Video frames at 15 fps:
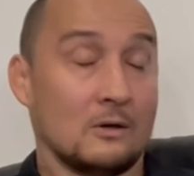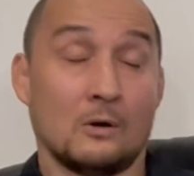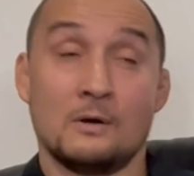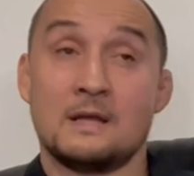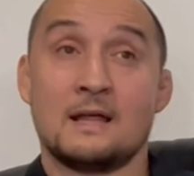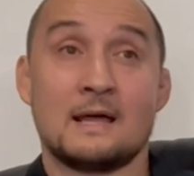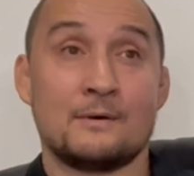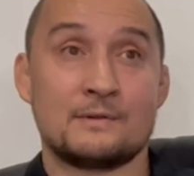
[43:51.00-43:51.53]
Oh
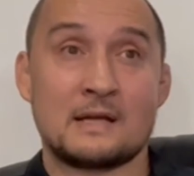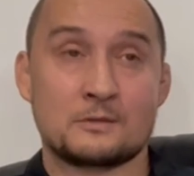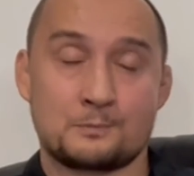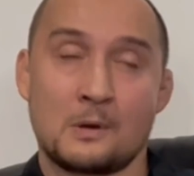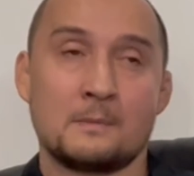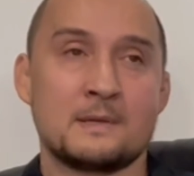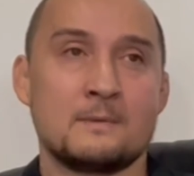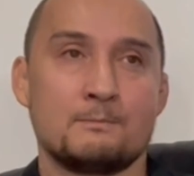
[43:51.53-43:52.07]
yeah, that's
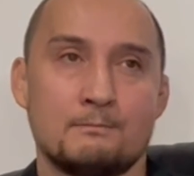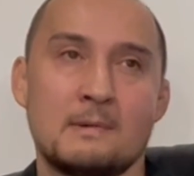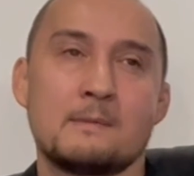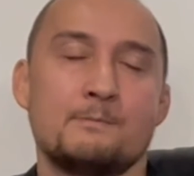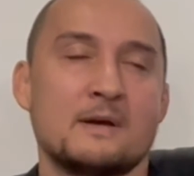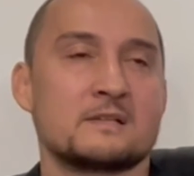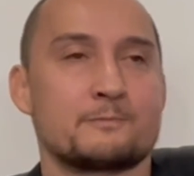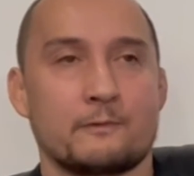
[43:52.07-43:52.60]
probably my
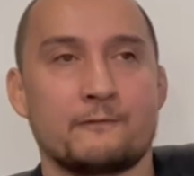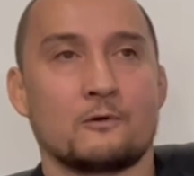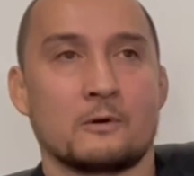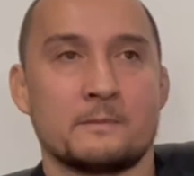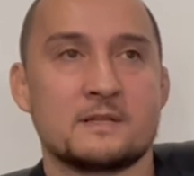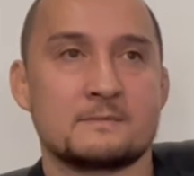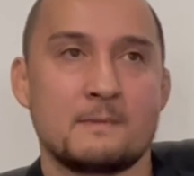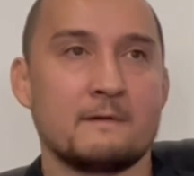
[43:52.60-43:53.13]
best
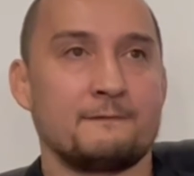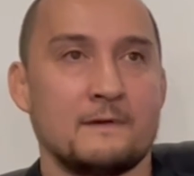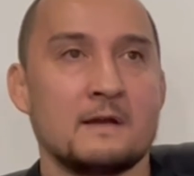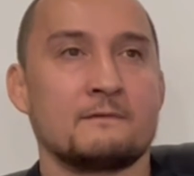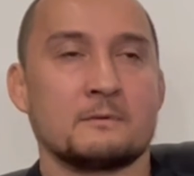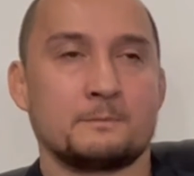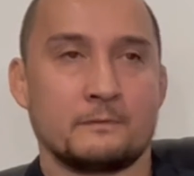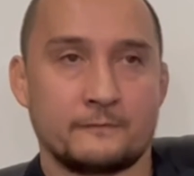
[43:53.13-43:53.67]
performance, my
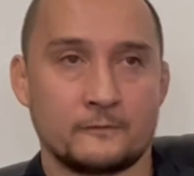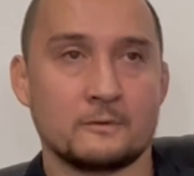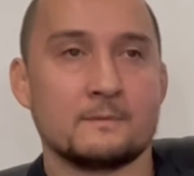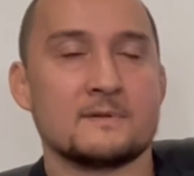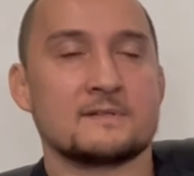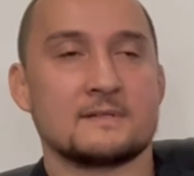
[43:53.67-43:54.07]
favorite performance.